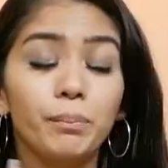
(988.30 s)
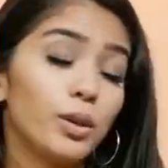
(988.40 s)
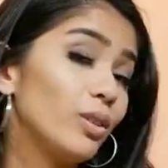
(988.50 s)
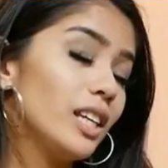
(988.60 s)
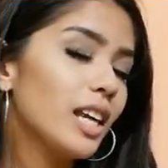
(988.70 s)

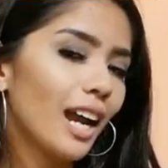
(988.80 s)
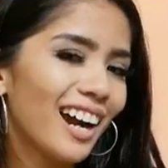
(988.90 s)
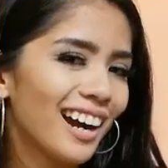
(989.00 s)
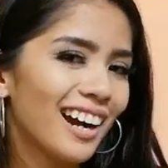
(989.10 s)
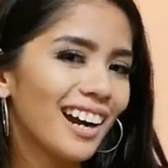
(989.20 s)
your beauty
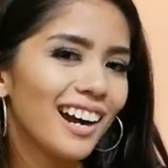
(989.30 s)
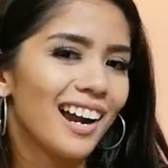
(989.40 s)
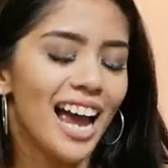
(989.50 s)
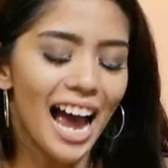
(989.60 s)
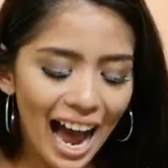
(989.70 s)

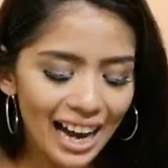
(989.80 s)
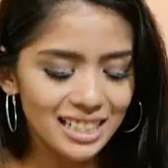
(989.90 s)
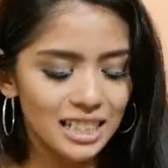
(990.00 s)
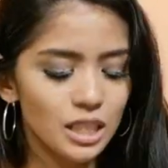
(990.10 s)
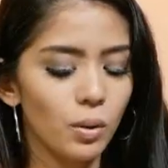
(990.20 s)
care
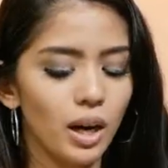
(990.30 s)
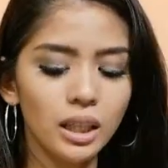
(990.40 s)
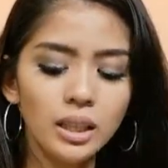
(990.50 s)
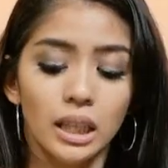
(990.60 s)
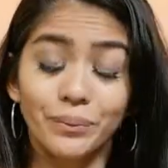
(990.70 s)
hacks as
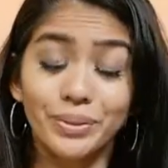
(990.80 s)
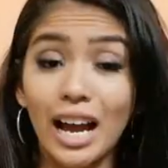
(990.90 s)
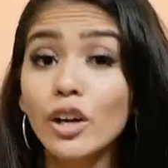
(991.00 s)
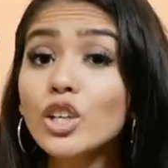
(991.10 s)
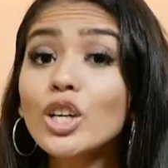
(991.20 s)
well.
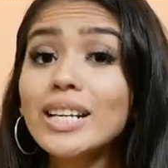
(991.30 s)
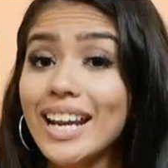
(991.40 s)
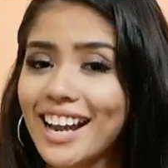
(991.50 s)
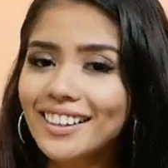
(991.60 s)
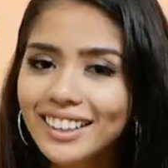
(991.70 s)
Now
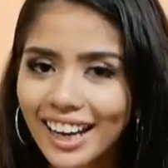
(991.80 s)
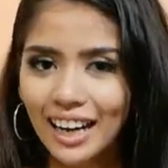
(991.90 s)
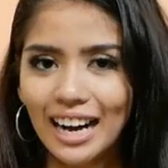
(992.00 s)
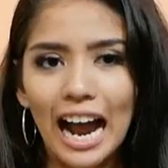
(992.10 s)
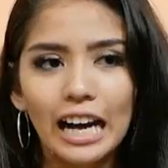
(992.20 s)
your
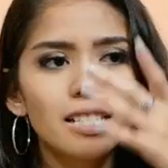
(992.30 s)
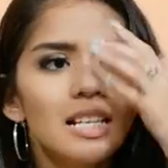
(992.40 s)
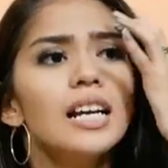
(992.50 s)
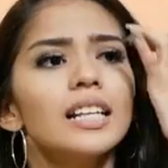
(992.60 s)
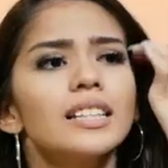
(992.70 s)
nail care
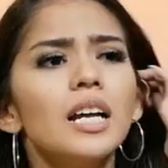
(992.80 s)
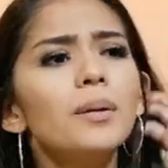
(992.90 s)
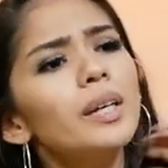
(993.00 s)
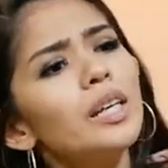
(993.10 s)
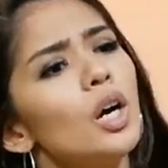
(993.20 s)
hacks.
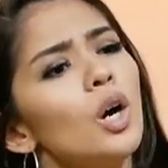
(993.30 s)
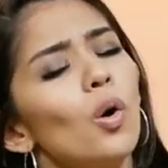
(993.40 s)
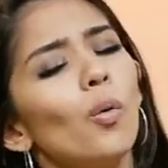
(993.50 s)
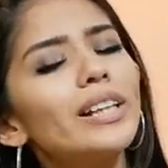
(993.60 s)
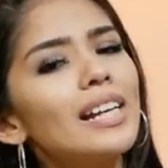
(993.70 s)
Tell me,
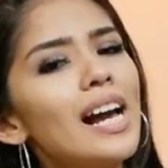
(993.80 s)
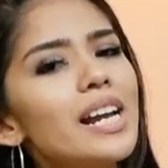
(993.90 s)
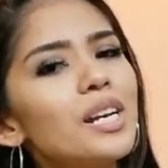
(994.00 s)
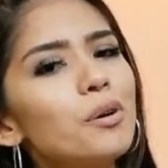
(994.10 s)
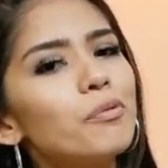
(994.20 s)

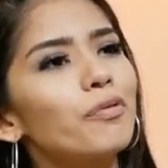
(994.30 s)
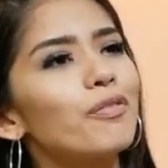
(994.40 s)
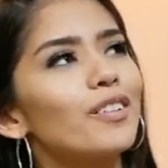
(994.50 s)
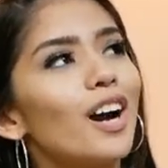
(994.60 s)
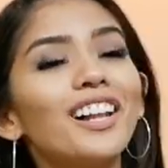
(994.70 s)
what kind
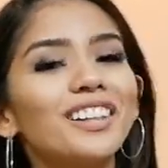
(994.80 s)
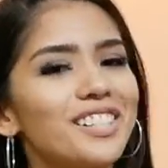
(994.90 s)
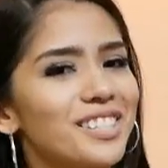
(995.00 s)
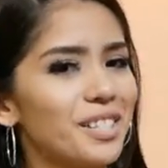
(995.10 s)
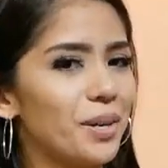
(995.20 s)
of
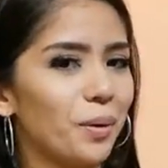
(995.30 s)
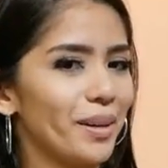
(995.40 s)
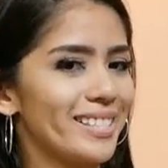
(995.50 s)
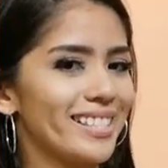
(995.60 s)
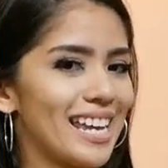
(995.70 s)
colors
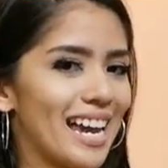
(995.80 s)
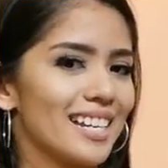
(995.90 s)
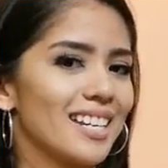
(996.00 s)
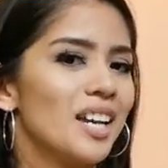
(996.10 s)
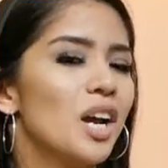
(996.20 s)
do you always
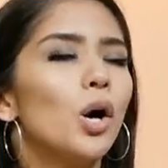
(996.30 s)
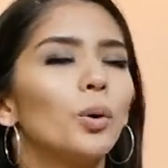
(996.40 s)
get?